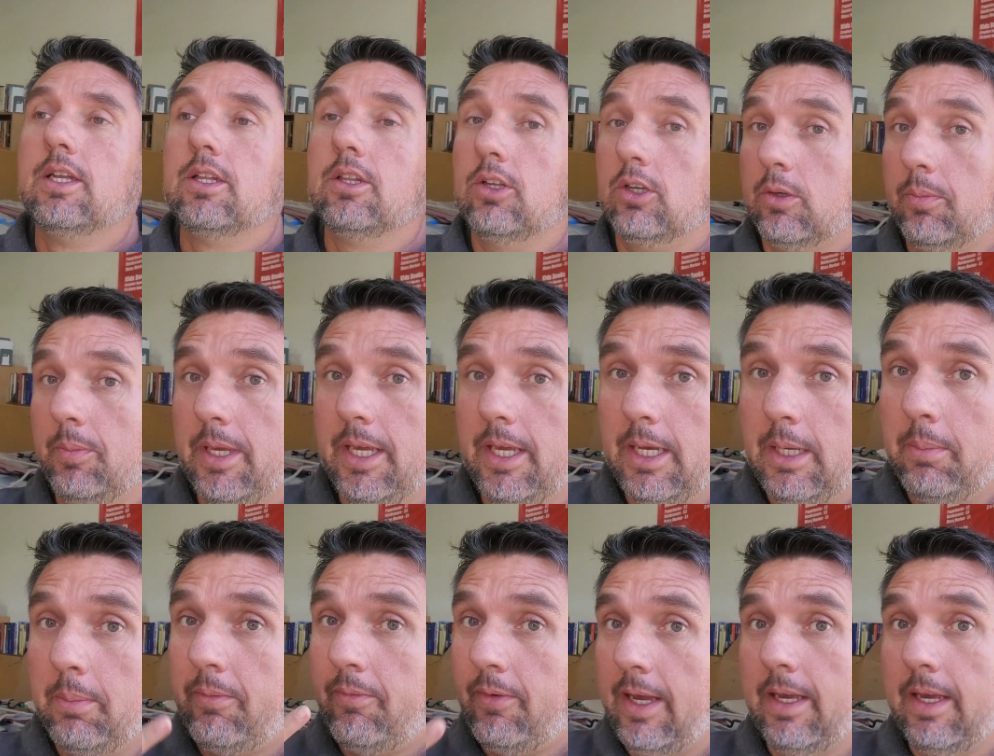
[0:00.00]
Look me
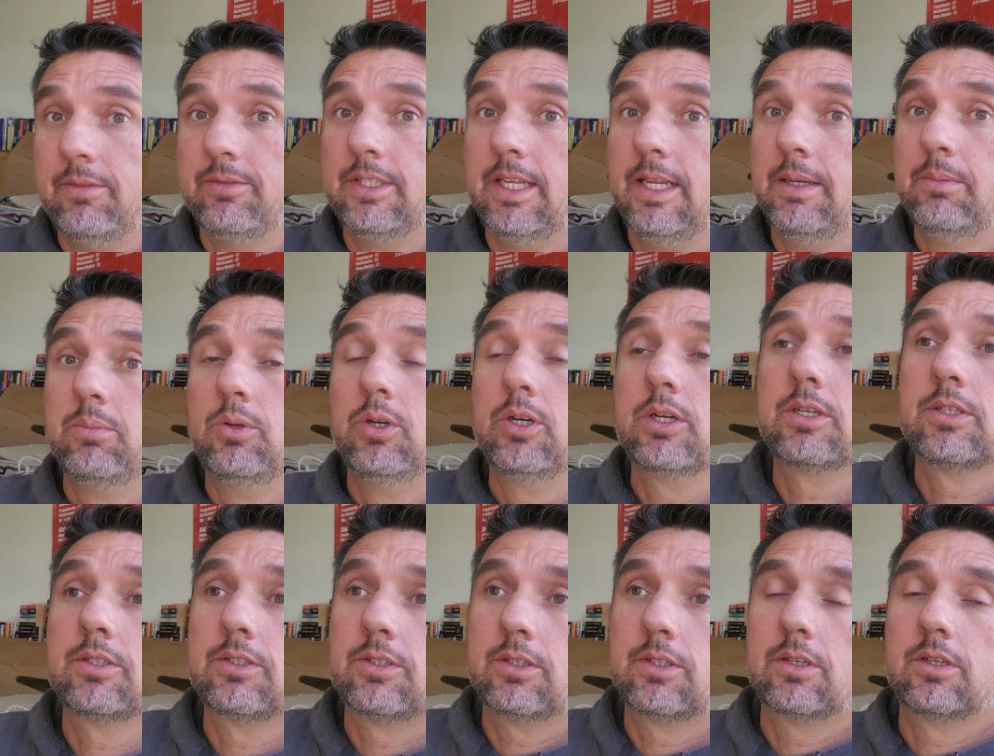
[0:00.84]
up, 510
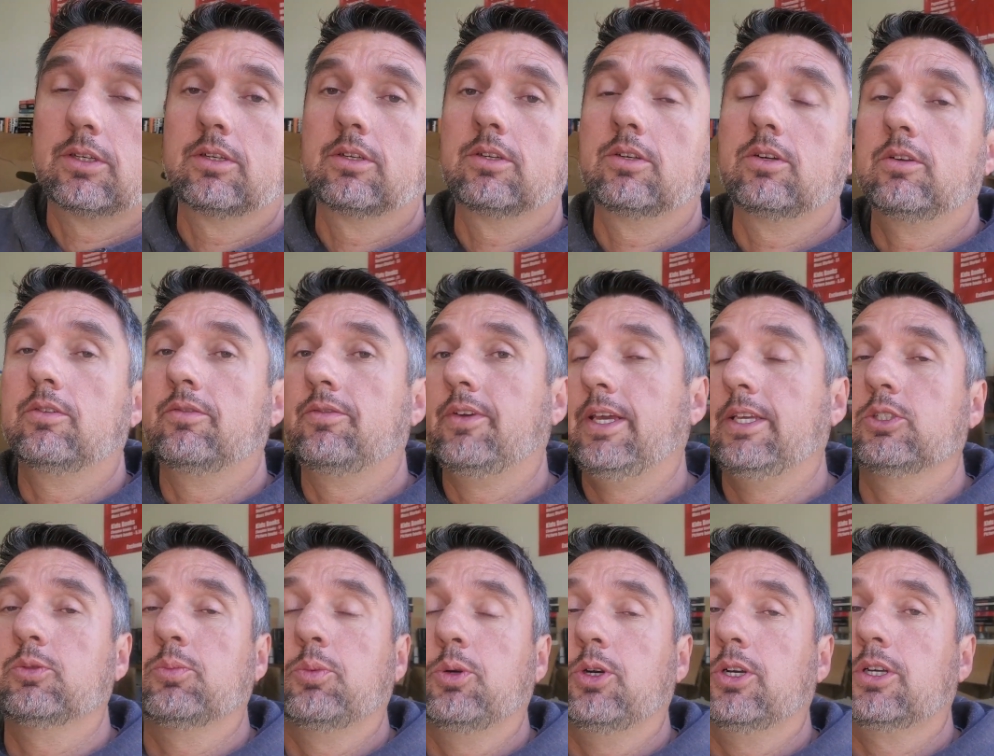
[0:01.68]
Books, on
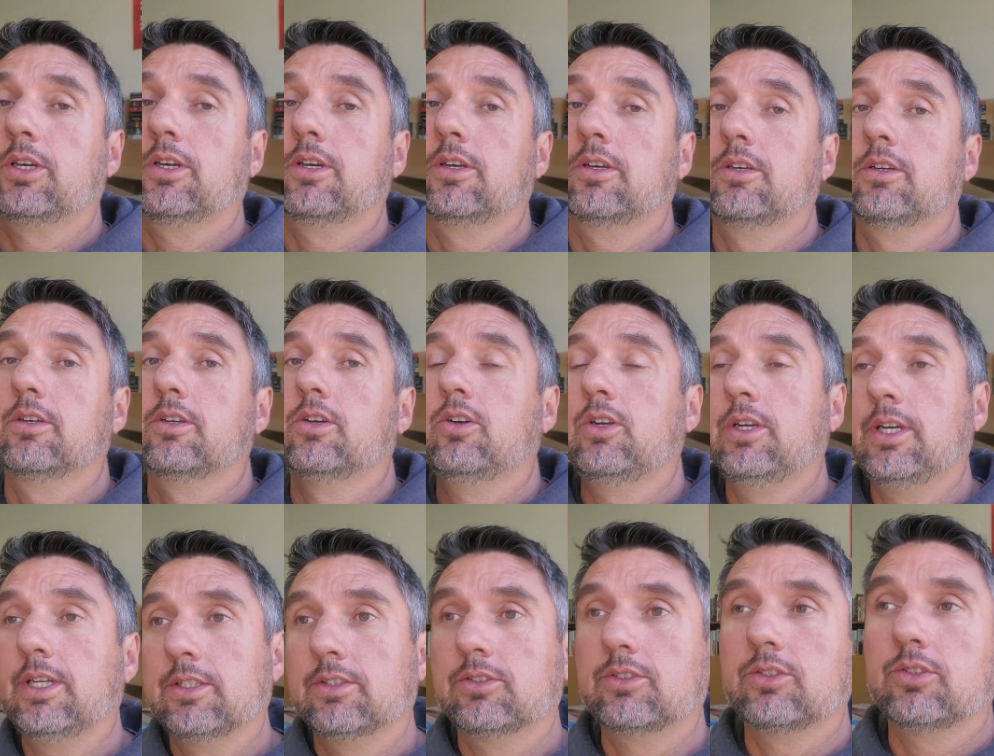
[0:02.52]
Facebook,
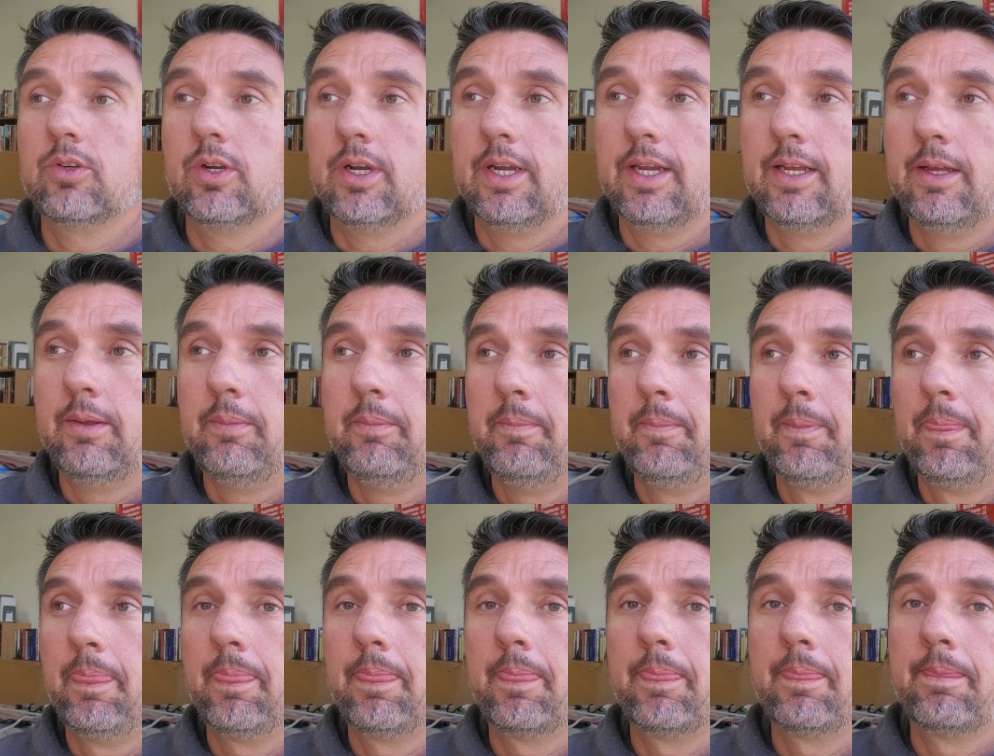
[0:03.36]
on Instagram,
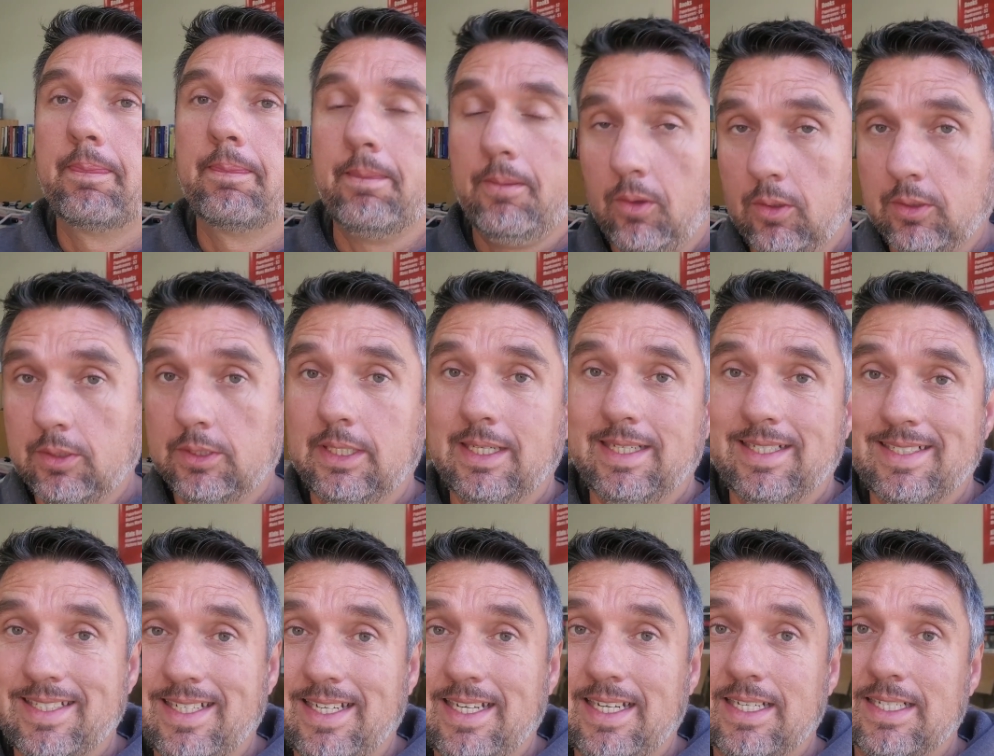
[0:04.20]
on
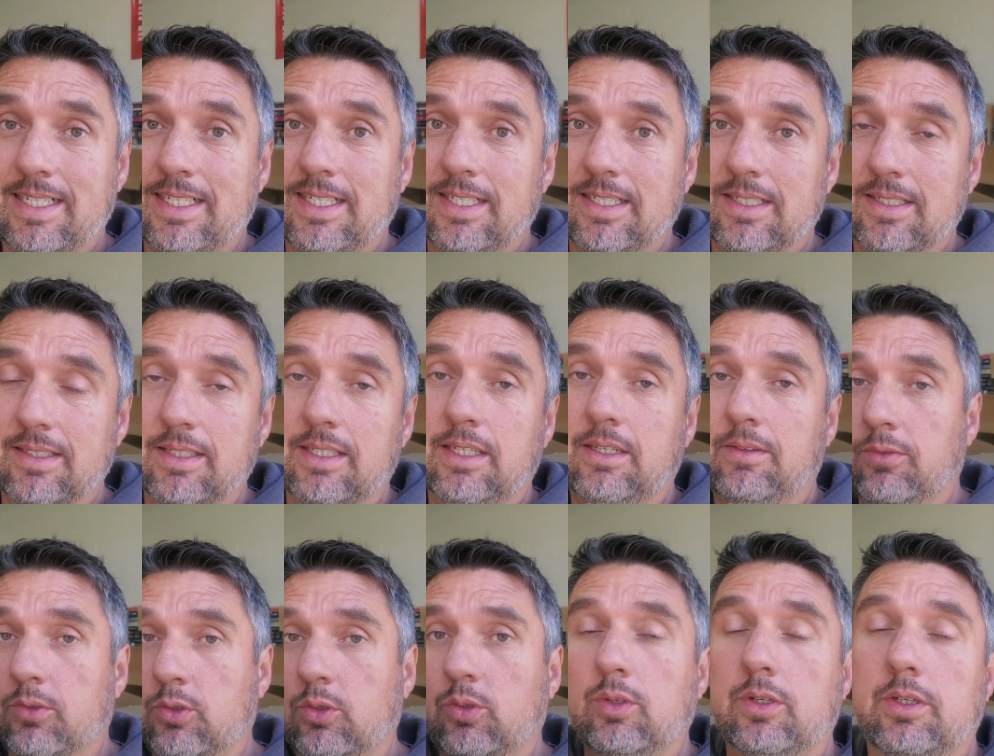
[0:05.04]
TikTok, and
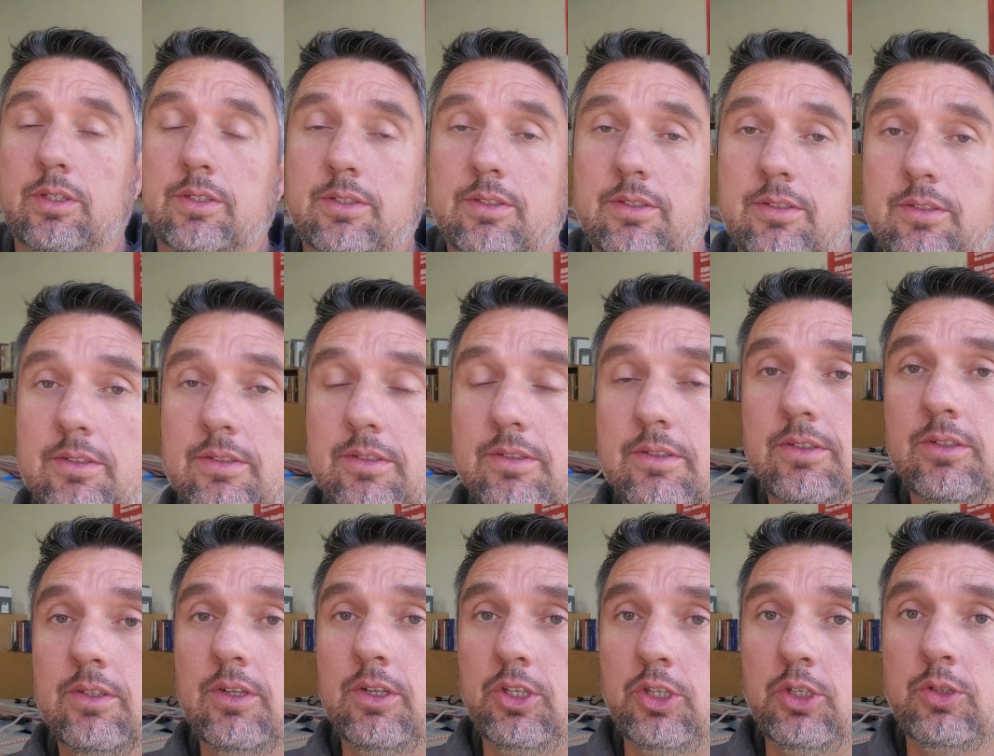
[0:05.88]
of course
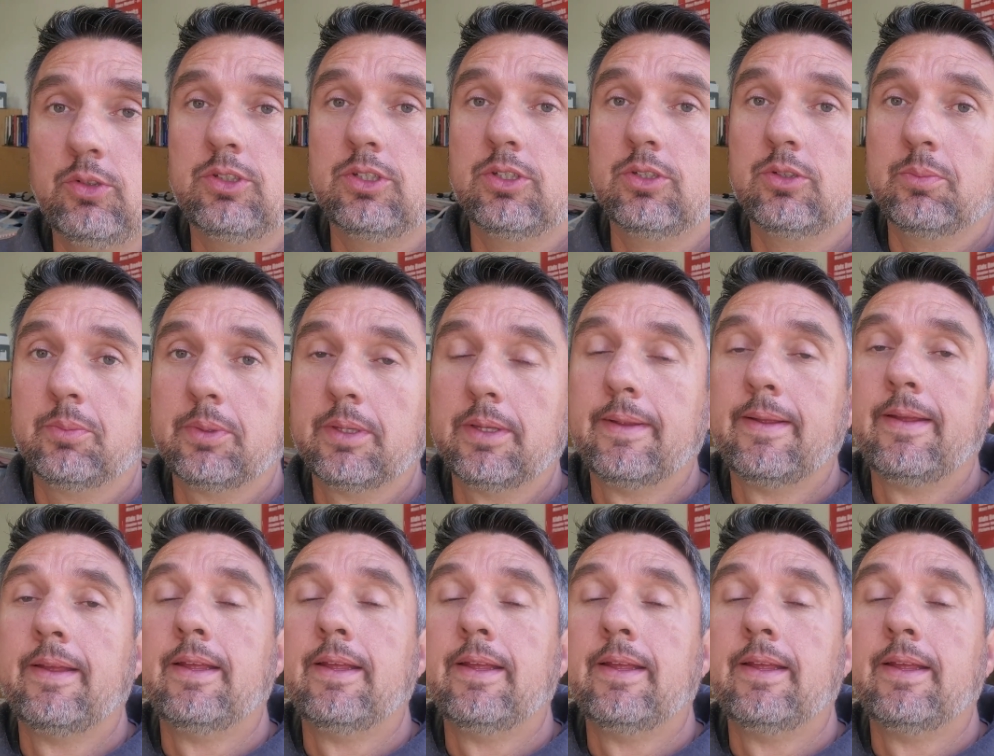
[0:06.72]
on YouTube.